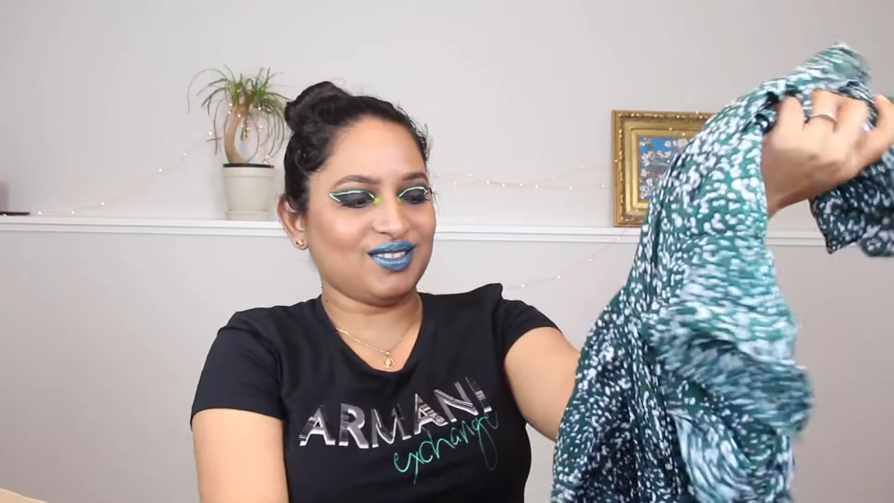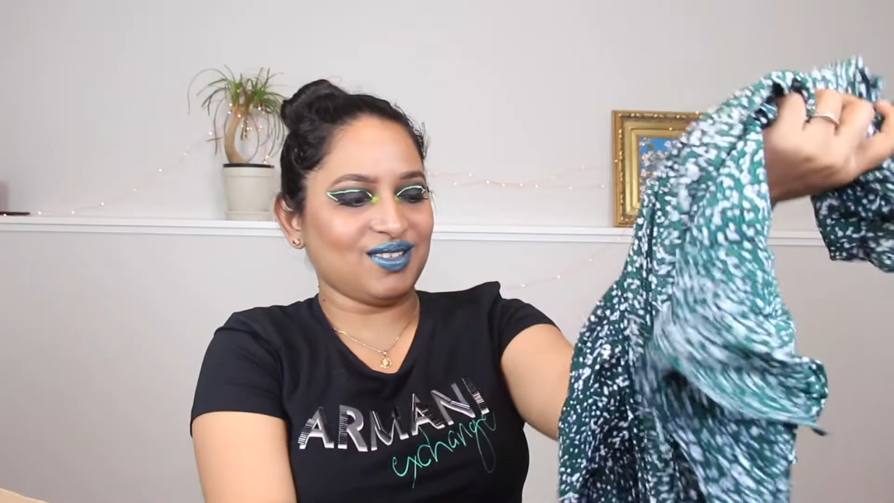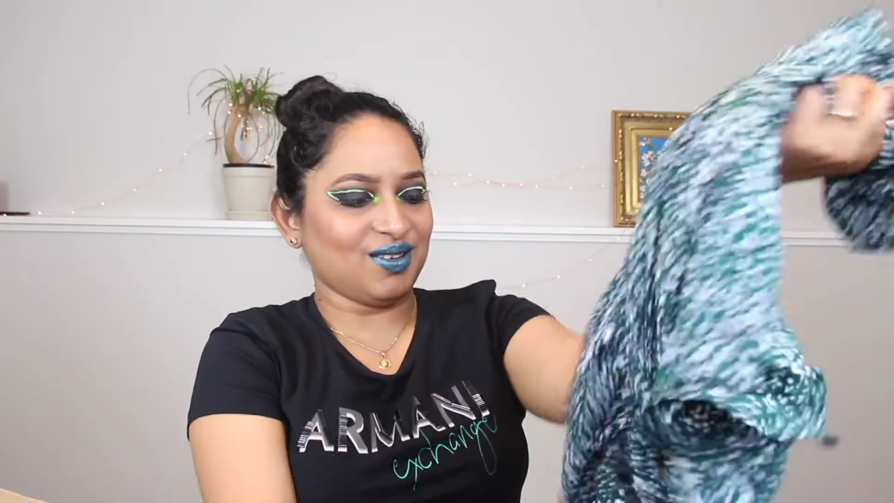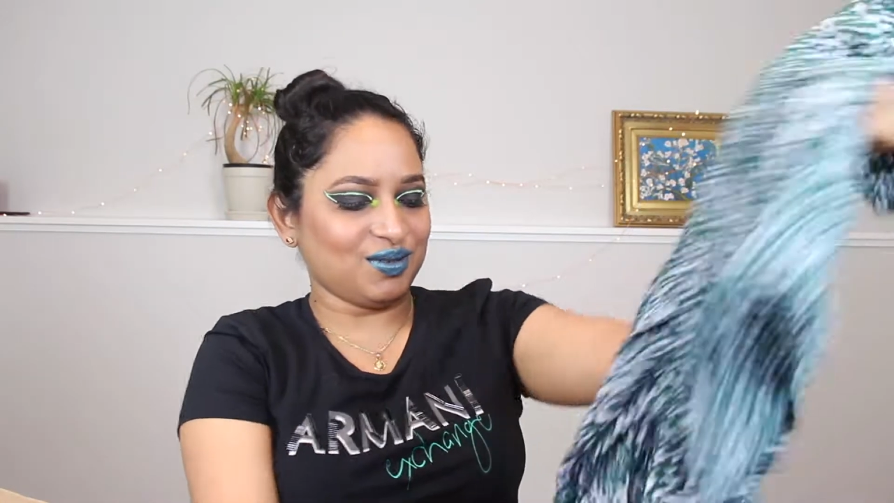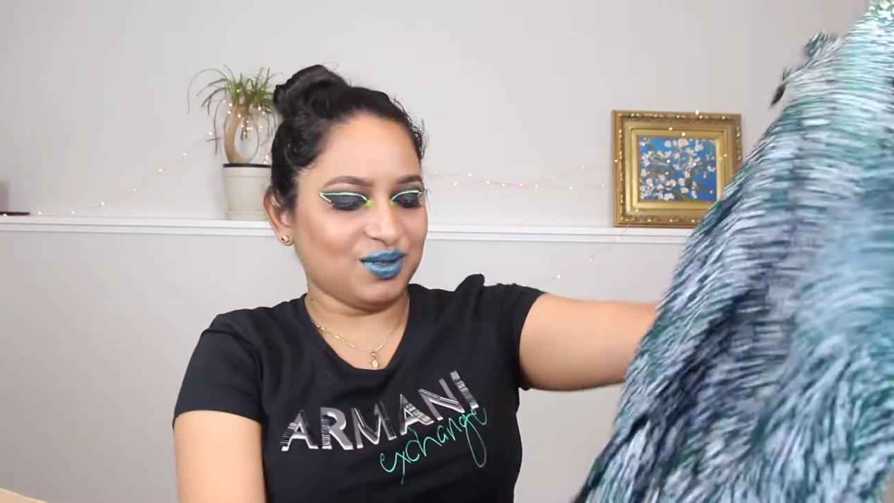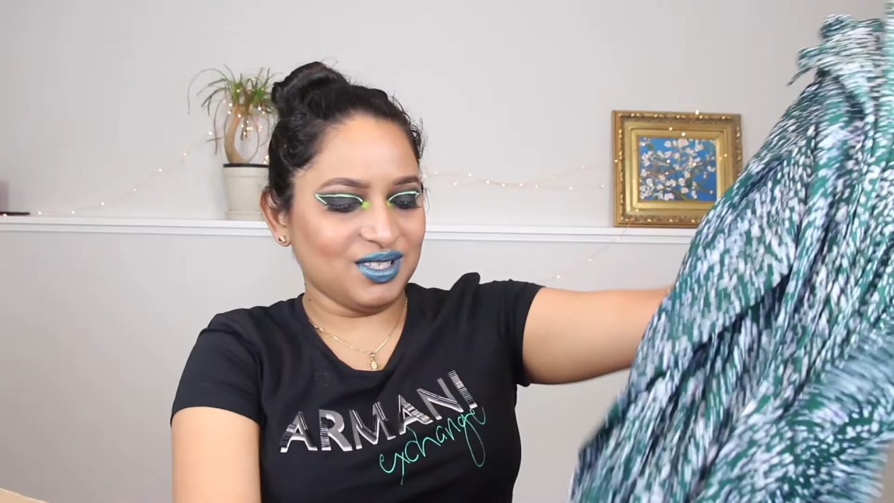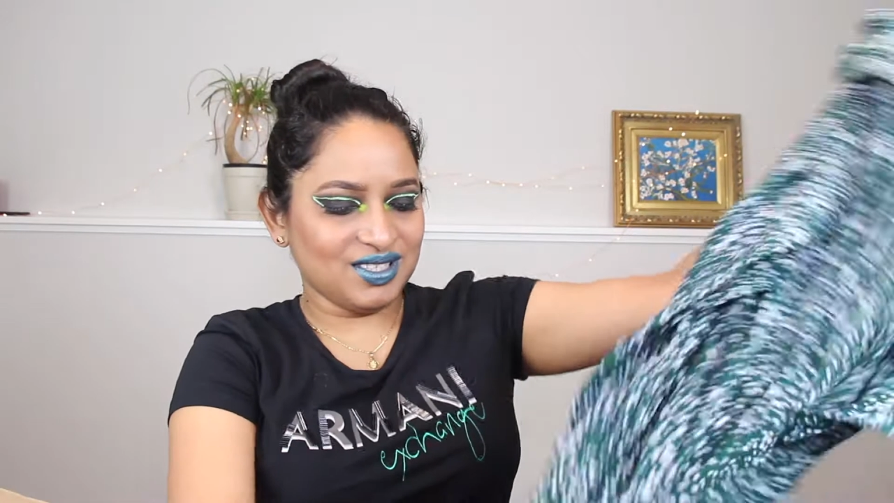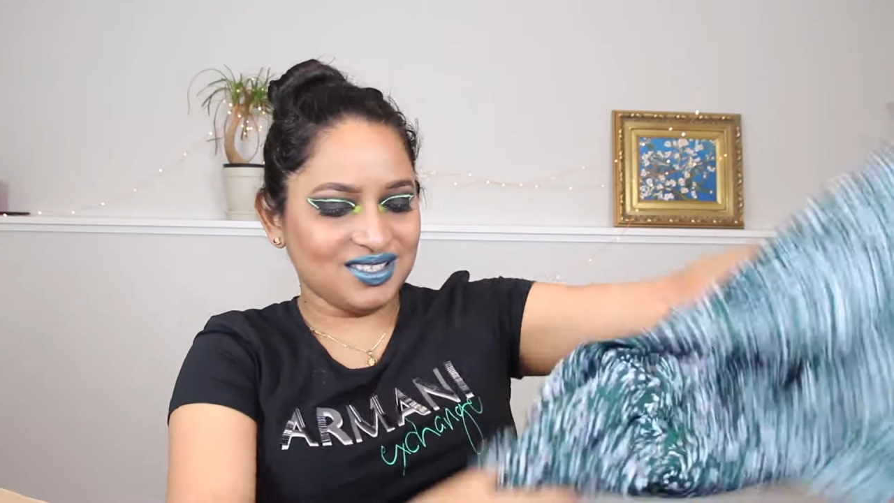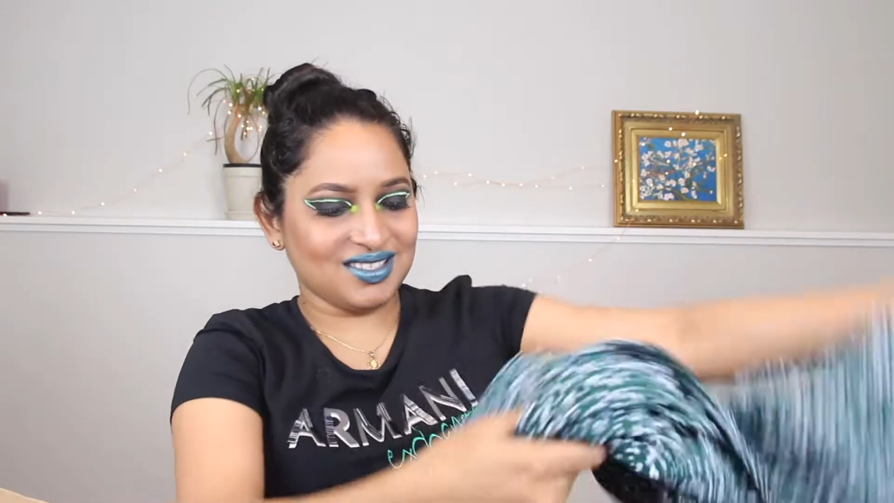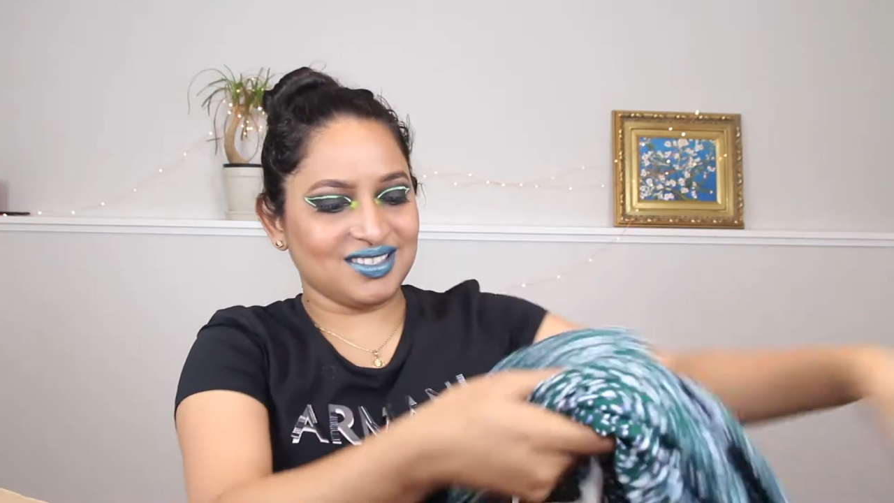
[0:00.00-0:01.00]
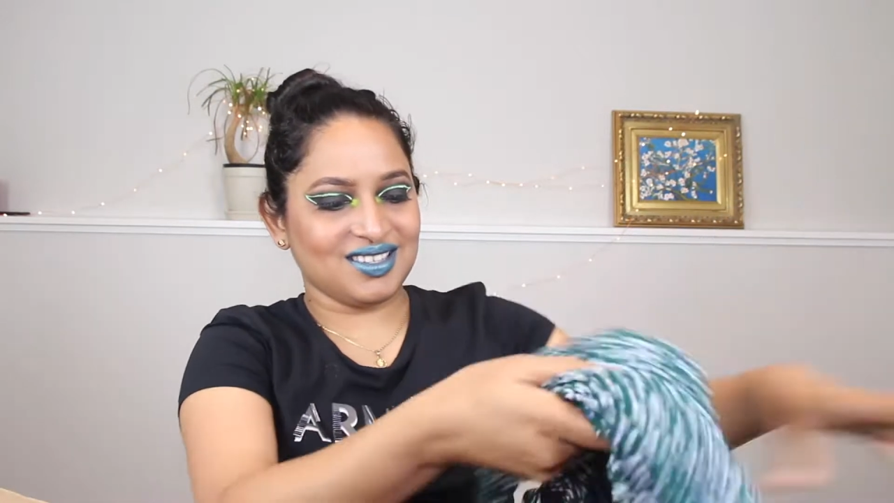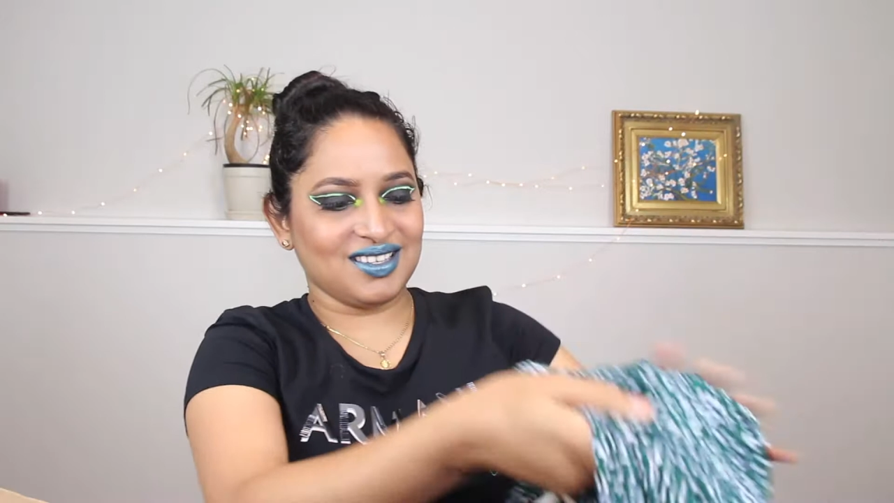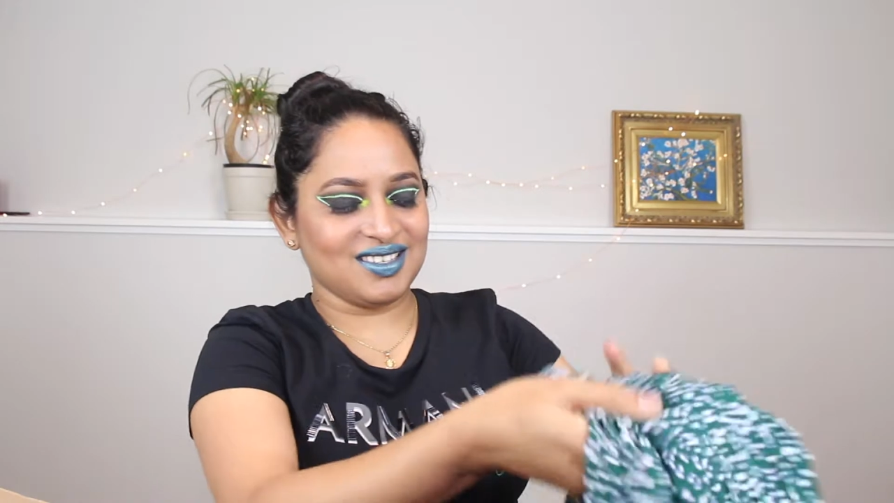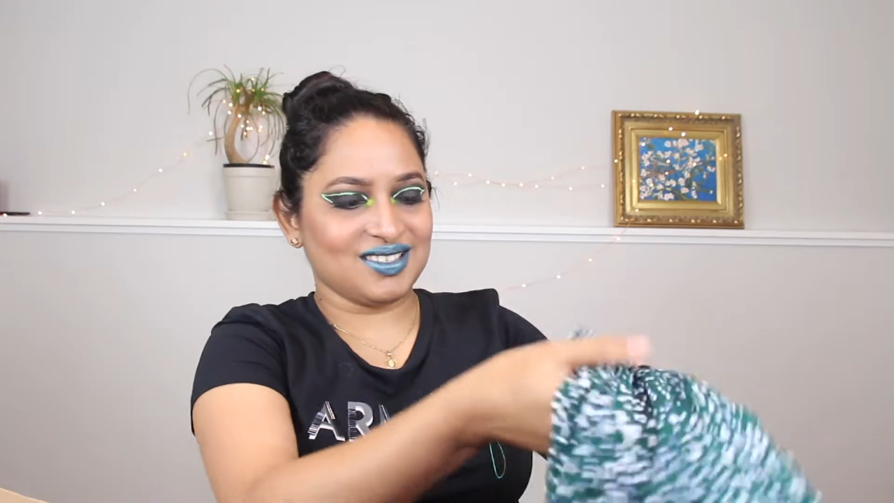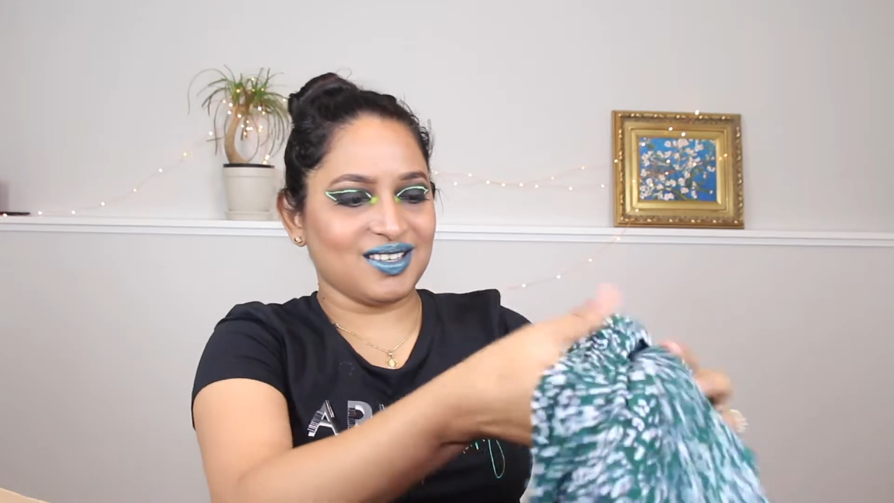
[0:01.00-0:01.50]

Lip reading: So this is